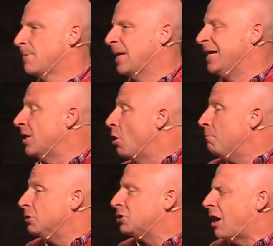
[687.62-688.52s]
And it
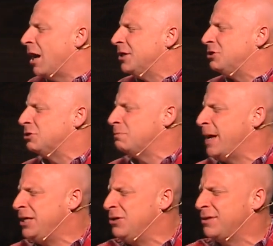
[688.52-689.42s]
almost ought to just
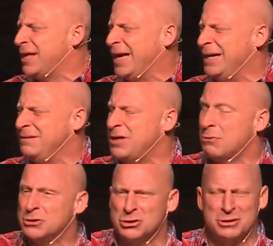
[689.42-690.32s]
make you think, there
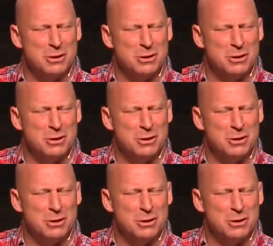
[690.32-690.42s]
was